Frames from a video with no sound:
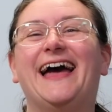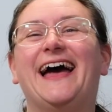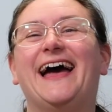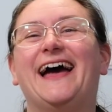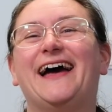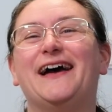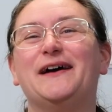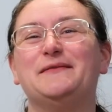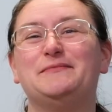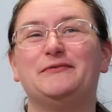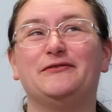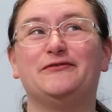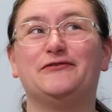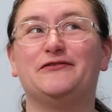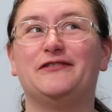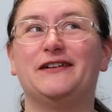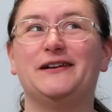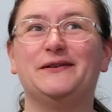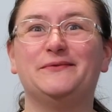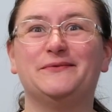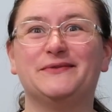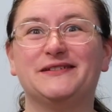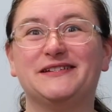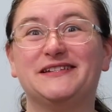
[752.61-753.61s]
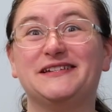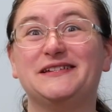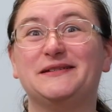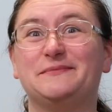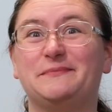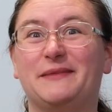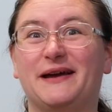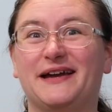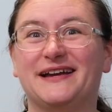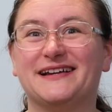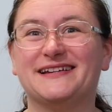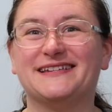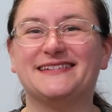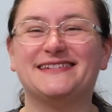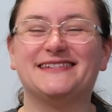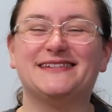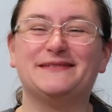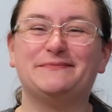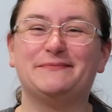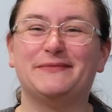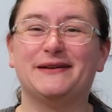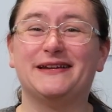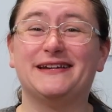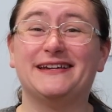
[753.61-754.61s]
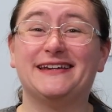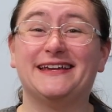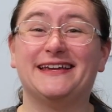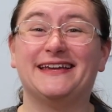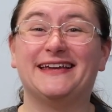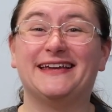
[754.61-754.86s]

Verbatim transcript: uh, before anyone suspects, but